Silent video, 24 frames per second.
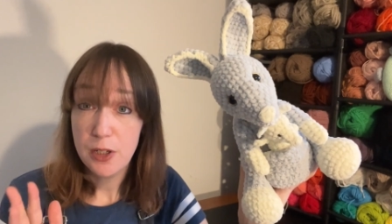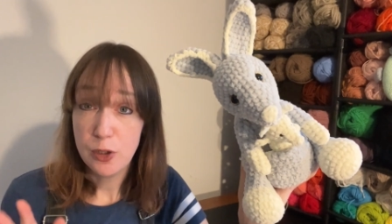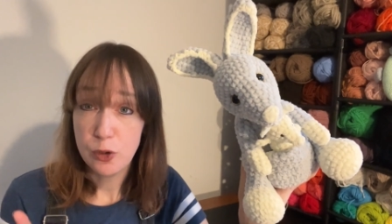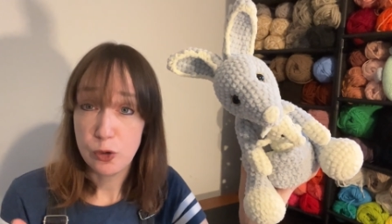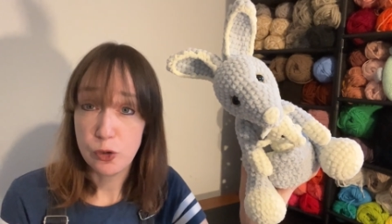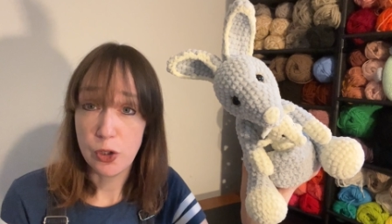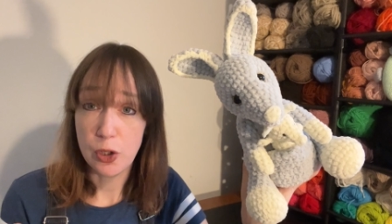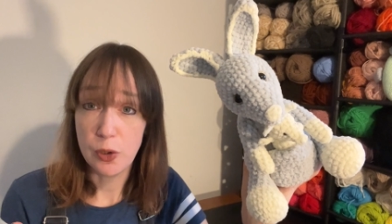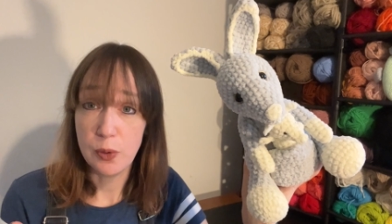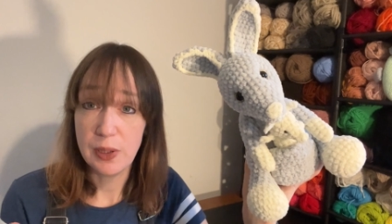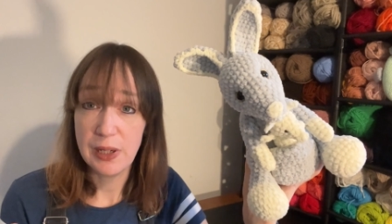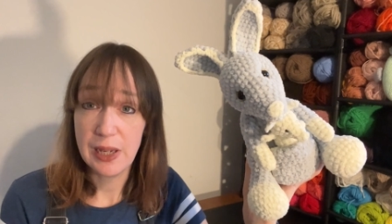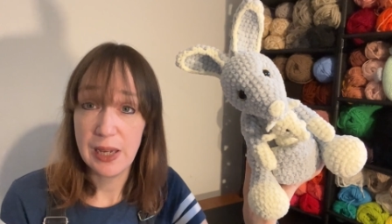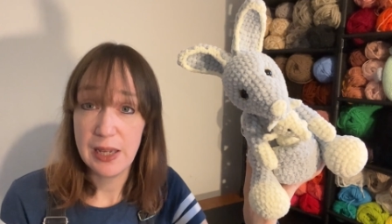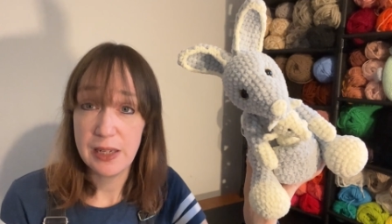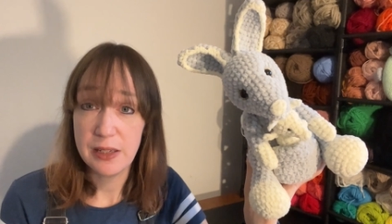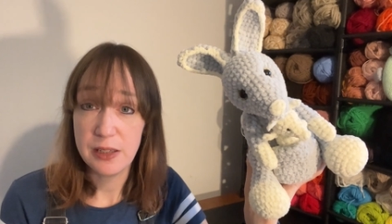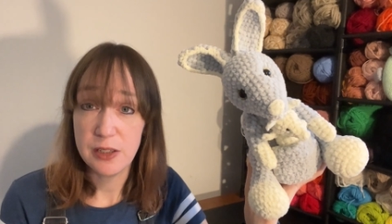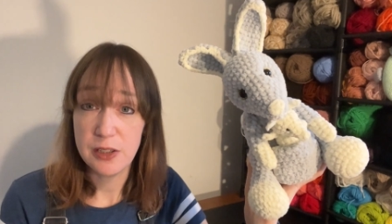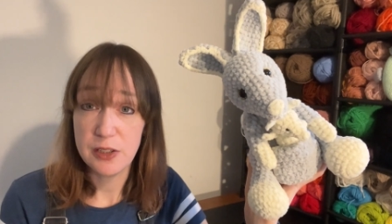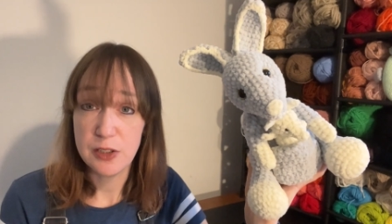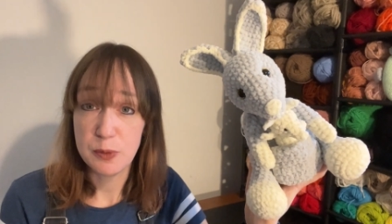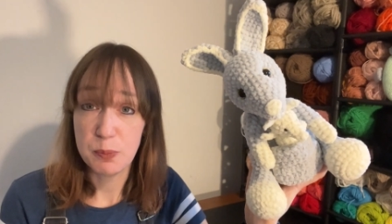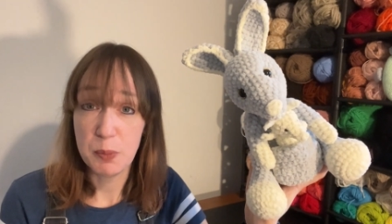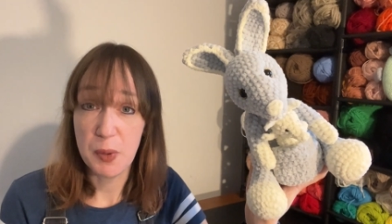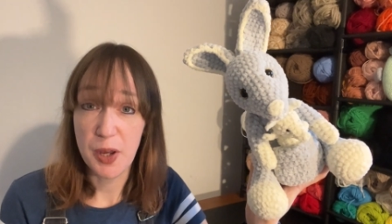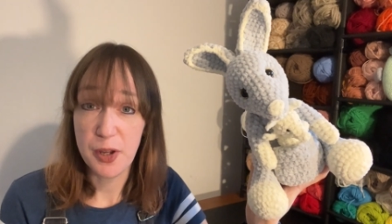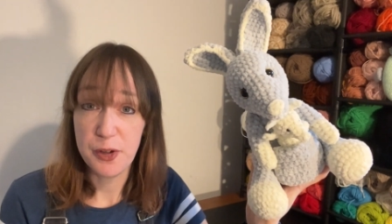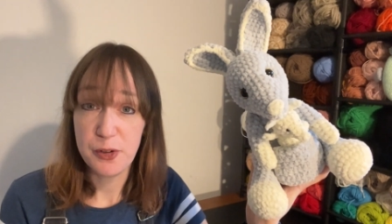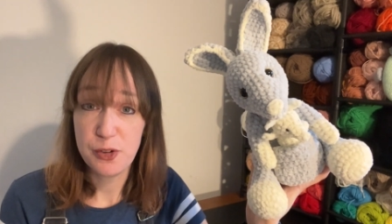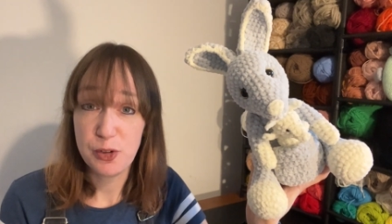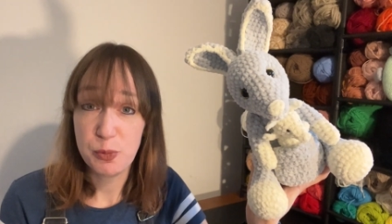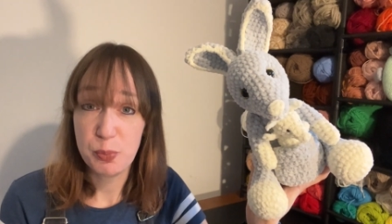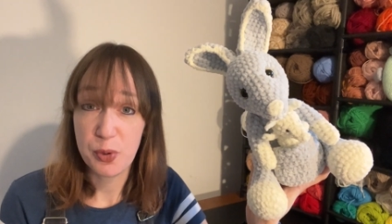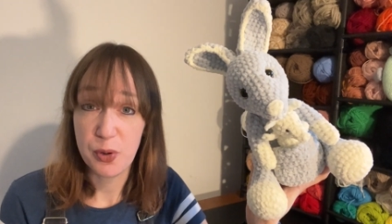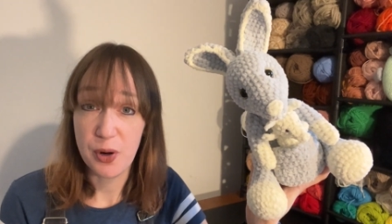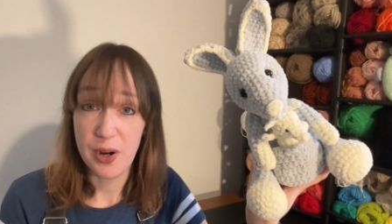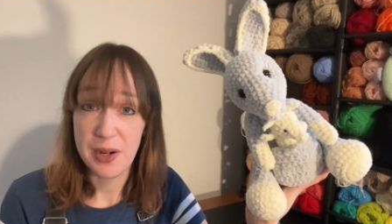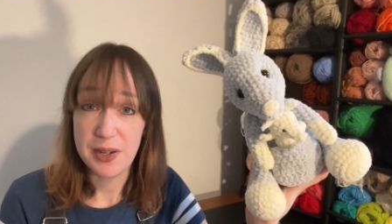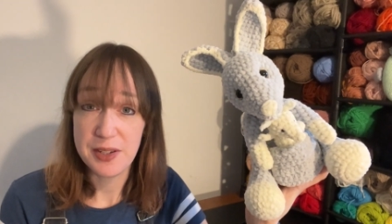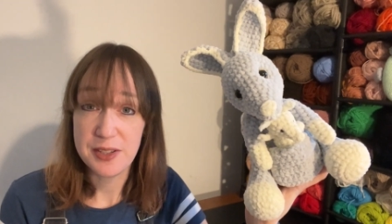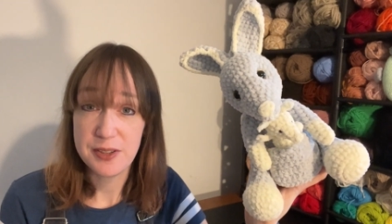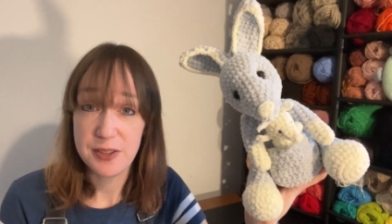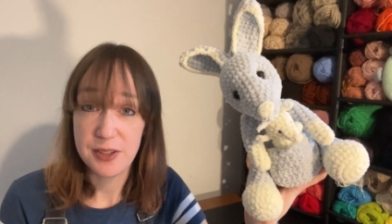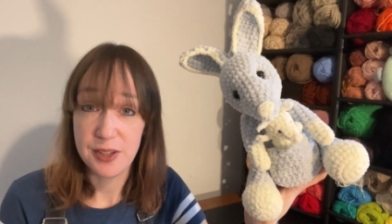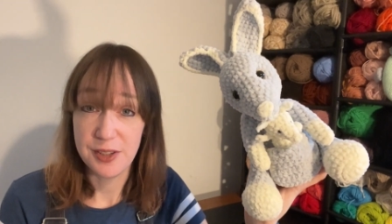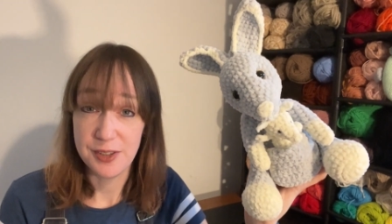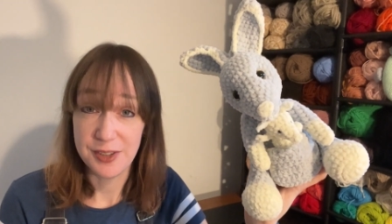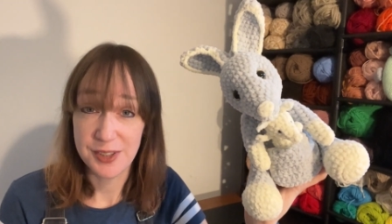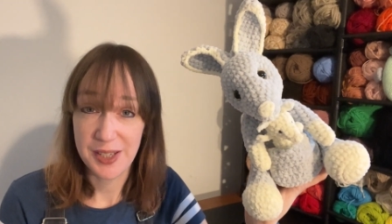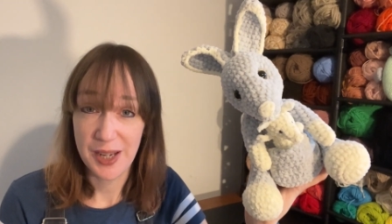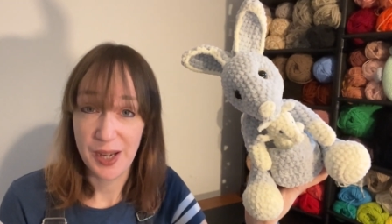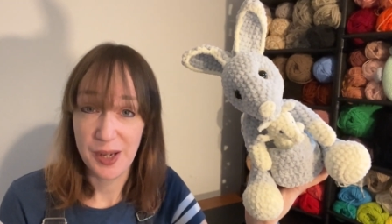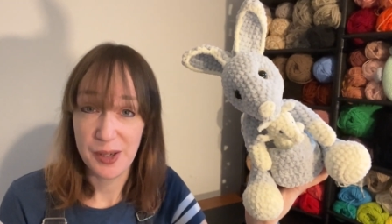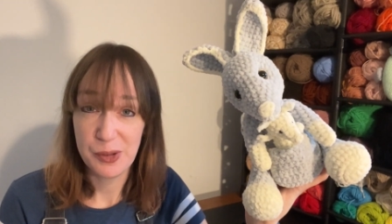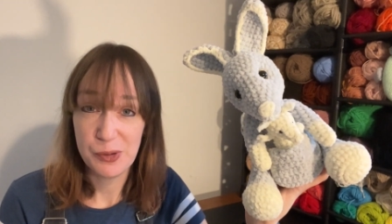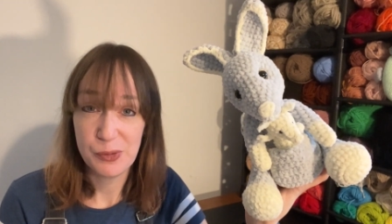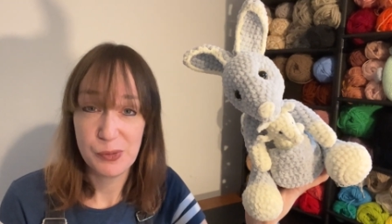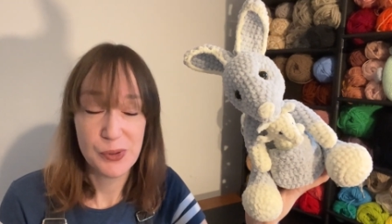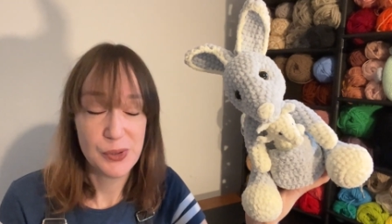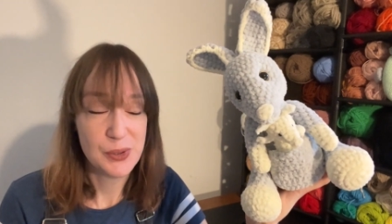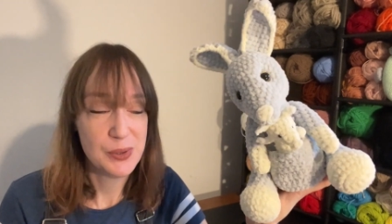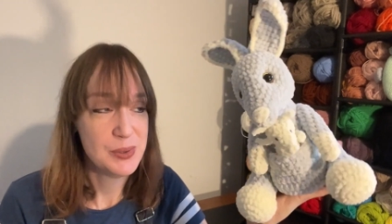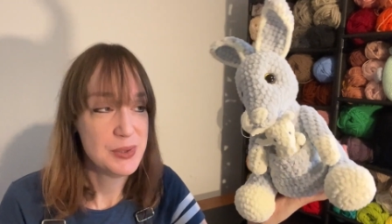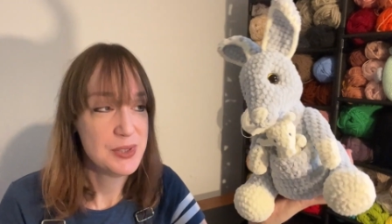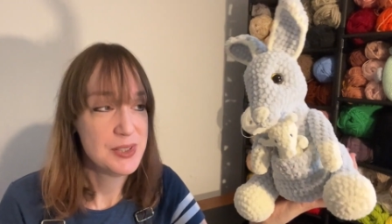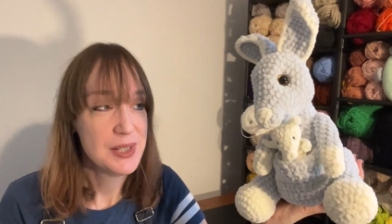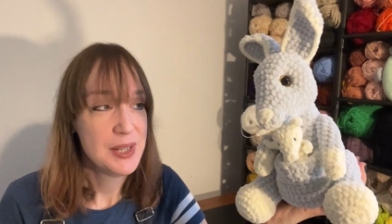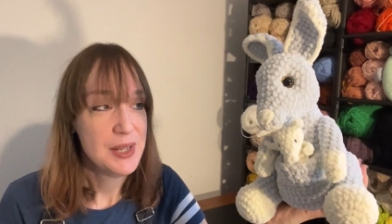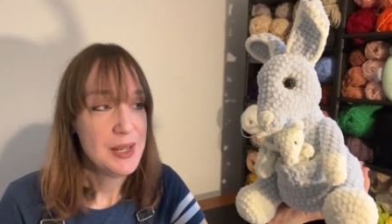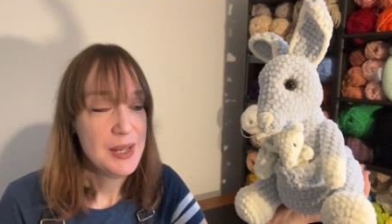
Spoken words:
don't get as much press as kangaroos.